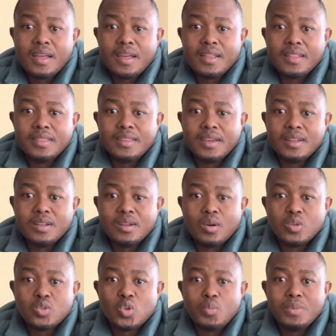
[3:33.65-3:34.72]
and then
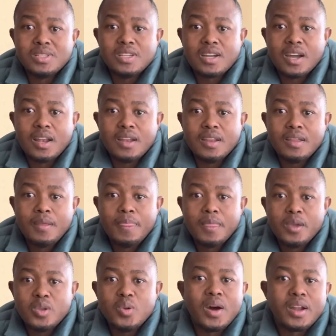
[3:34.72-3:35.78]
automatically
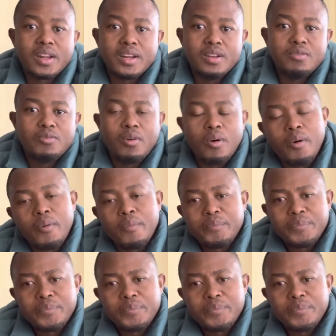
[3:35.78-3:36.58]
you are ready for